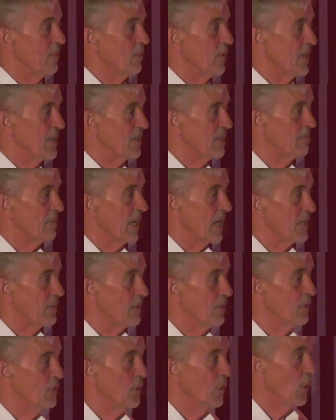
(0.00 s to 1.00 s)
of Western
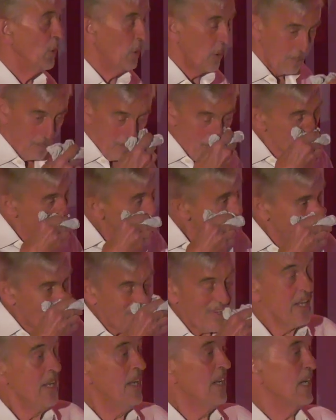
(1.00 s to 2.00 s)
management thought.
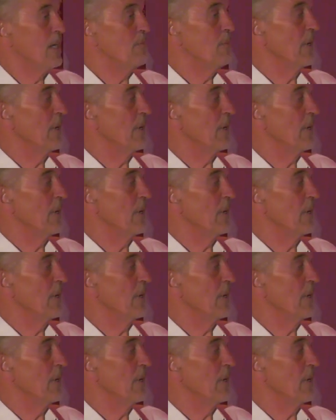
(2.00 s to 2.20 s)
He